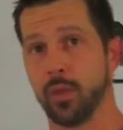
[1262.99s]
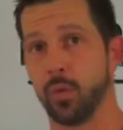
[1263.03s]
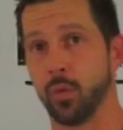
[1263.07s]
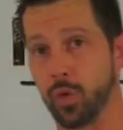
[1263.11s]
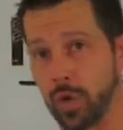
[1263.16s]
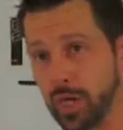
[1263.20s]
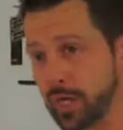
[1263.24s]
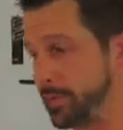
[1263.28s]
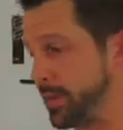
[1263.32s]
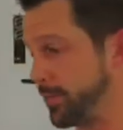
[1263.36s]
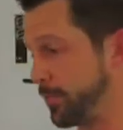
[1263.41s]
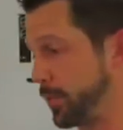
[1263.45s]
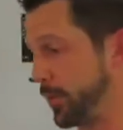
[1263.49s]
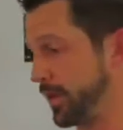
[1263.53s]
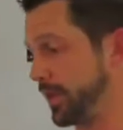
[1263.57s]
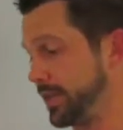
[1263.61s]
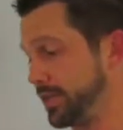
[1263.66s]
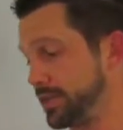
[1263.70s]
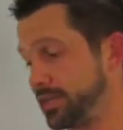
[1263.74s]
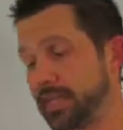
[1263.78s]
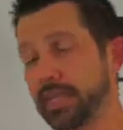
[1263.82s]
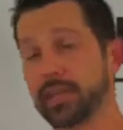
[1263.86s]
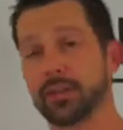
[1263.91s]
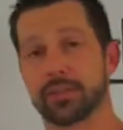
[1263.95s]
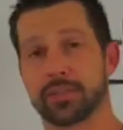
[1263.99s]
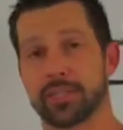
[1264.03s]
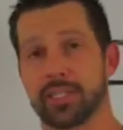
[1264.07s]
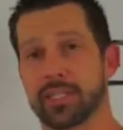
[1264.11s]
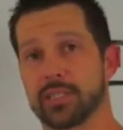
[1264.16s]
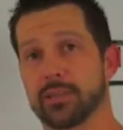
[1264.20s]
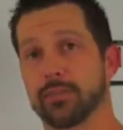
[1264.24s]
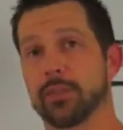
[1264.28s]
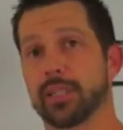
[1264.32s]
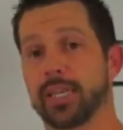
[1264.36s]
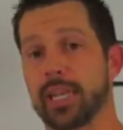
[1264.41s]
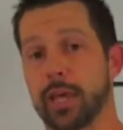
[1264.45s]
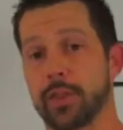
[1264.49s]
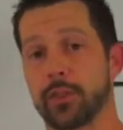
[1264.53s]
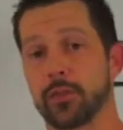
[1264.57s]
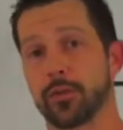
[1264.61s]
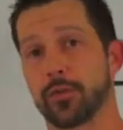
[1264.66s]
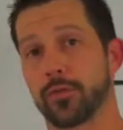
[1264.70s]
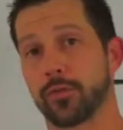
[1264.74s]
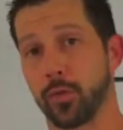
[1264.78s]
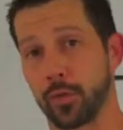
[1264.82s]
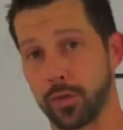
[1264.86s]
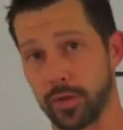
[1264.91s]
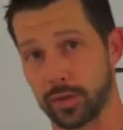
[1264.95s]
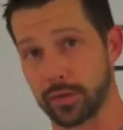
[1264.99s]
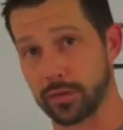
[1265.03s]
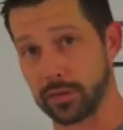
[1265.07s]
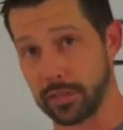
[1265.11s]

we're going to be putting a sticker system together for your